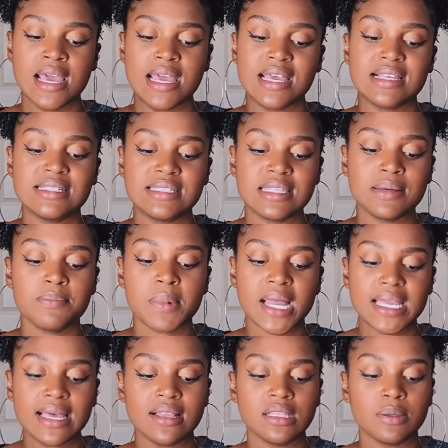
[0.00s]
is the
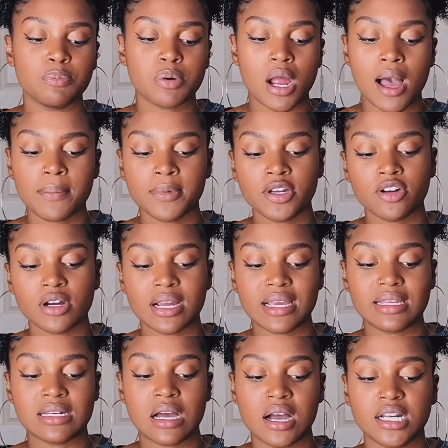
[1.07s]
Miele Pomegranate
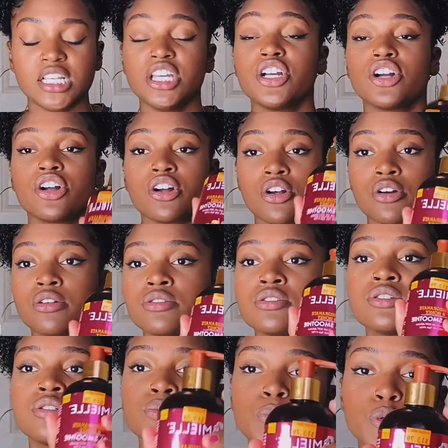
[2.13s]
and Honey Curl
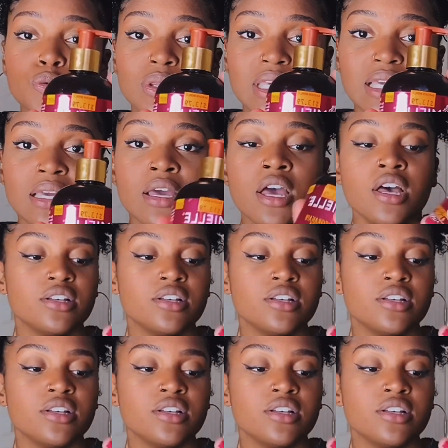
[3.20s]
Smoothie.